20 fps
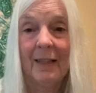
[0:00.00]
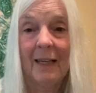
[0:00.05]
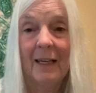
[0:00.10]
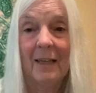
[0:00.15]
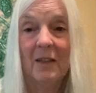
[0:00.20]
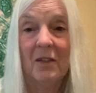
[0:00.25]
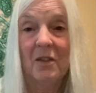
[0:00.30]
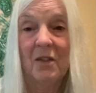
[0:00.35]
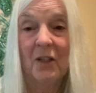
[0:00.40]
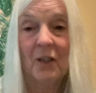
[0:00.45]

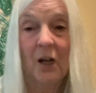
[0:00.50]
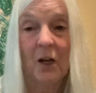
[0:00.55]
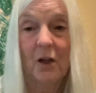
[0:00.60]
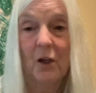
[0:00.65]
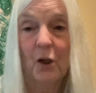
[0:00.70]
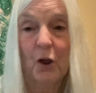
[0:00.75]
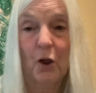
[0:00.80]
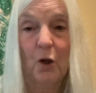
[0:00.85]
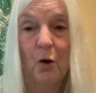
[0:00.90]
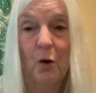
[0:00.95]
And it's not
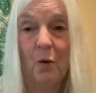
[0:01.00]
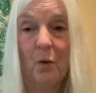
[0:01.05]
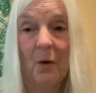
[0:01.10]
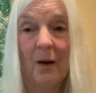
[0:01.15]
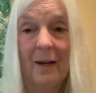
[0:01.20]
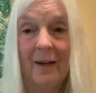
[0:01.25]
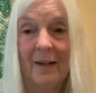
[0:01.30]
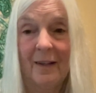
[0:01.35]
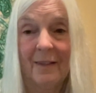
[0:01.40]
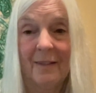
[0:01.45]
going to go
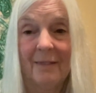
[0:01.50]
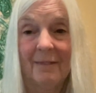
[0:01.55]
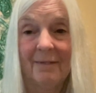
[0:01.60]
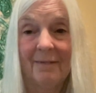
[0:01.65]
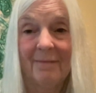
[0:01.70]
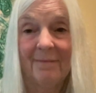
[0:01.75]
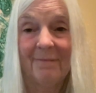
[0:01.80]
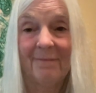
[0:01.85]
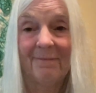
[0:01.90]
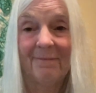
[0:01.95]
away.
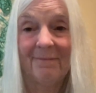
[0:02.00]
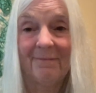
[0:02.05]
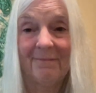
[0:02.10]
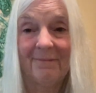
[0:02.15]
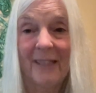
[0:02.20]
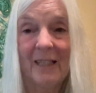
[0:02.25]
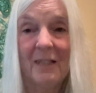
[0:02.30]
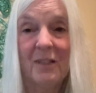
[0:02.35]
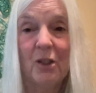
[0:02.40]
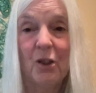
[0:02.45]

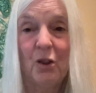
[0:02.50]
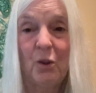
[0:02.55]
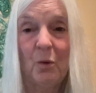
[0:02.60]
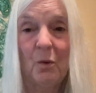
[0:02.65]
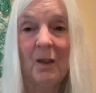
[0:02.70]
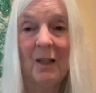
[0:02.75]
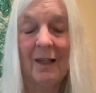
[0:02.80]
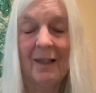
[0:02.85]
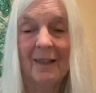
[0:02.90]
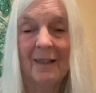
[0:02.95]
It's a new
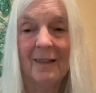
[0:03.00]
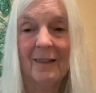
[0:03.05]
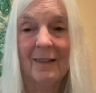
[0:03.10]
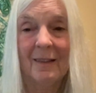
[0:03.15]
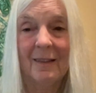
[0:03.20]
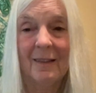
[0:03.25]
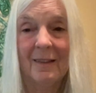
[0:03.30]
light.